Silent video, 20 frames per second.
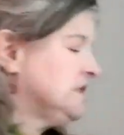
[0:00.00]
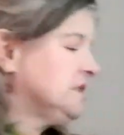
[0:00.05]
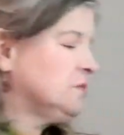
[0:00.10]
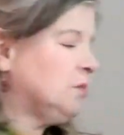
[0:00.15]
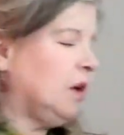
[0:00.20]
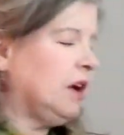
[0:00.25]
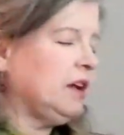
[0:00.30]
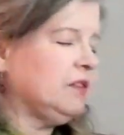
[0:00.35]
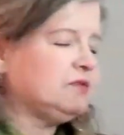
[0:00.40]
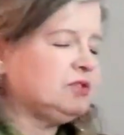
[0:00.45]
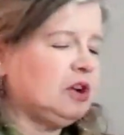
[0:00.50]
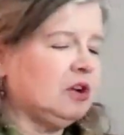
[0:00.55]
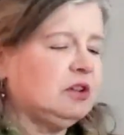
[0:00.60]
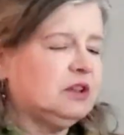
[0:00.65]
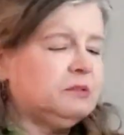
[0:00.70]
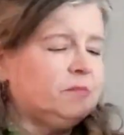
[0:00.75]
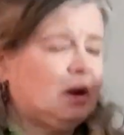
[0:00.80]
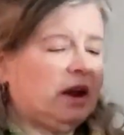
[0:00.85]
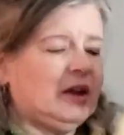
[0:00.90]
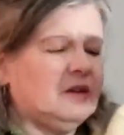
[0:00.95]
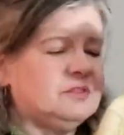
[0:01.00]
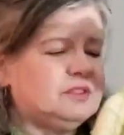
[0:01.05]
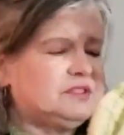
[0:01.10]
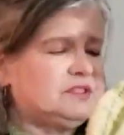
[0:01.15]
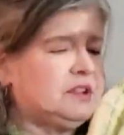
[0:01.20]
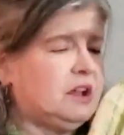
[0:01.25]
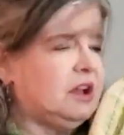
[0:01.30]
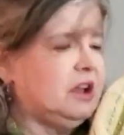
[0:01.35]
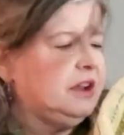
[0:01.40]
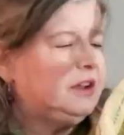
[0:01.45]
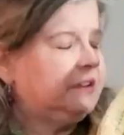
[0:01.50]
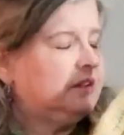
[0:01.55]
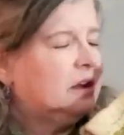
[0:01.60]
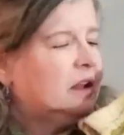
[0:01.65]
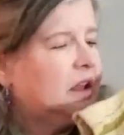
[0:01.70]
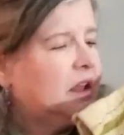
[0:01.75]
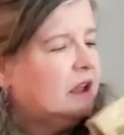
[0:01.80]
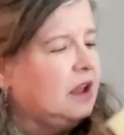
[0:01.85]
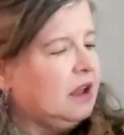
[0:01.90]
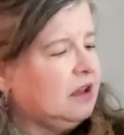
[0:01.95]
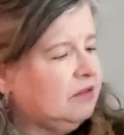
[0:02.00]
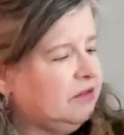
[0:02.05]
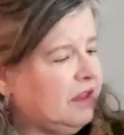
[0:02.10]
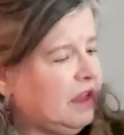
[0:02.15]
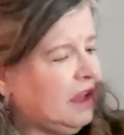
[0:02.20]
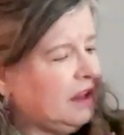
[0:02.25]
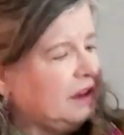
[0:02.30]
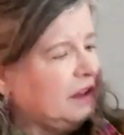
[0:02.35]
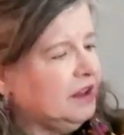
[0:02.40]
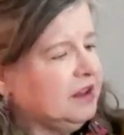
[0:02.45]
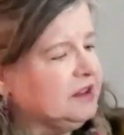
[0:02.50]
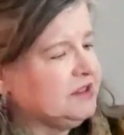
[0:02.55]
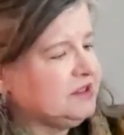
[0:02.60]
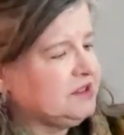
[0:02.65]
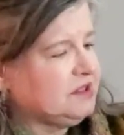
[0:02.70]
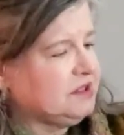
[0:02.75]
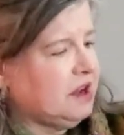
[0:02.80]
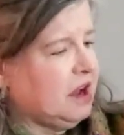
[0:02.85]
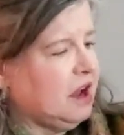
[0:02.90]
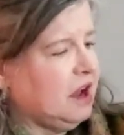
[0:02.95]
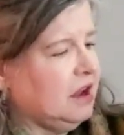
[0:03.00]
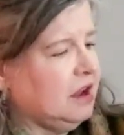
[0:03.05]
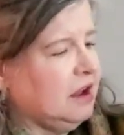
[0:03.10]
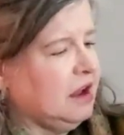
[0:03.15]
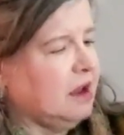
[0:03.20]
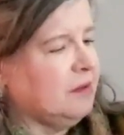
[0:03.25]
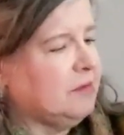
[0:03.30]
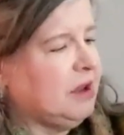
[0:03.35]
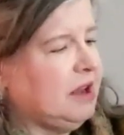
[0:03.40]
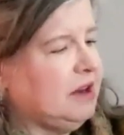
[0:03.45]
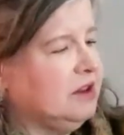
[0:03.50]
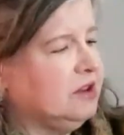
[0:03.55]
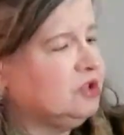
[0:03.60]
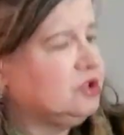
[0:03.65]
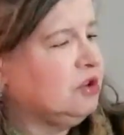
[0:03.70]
is one of totally my own design that is I made in